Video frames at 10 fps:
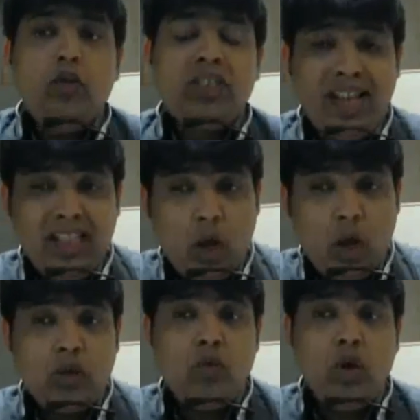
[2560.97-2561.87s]
We use
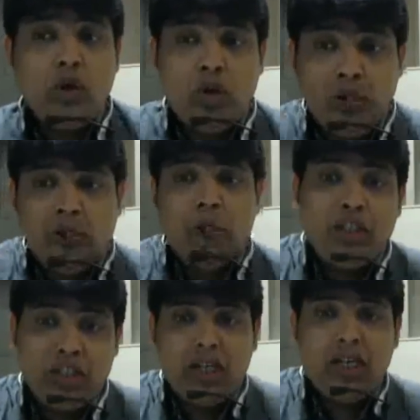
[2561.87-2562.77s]
10,000 volt to
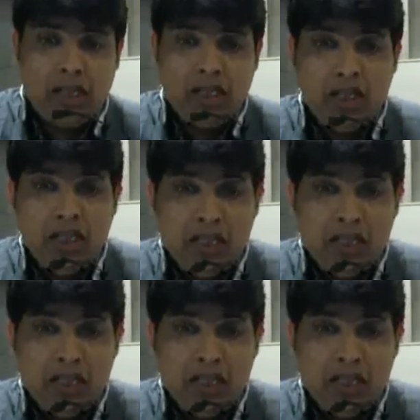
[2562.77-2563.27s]
run the machinery.